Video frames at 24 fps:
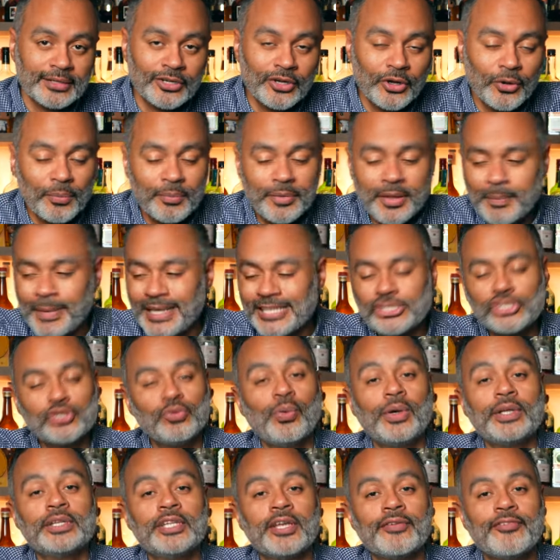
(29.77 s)
you know it makes you
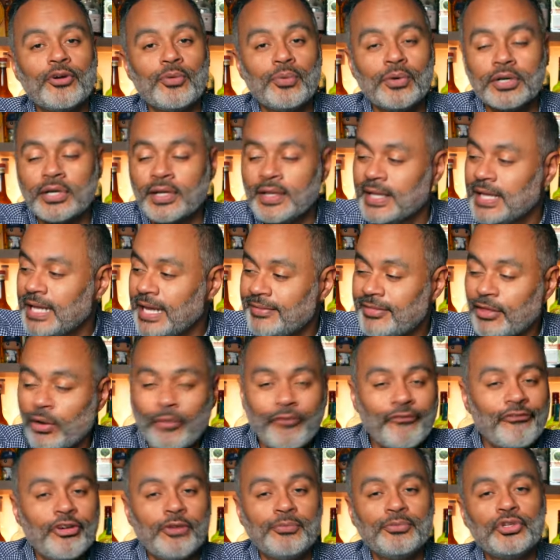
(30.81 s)
wonder if it were if they
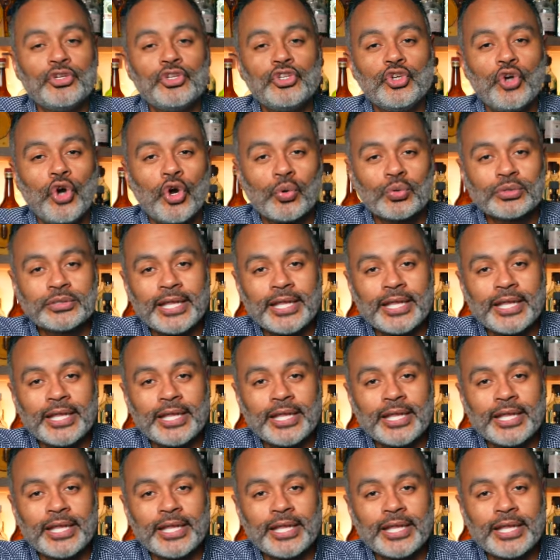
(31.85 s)
were filmed in New York,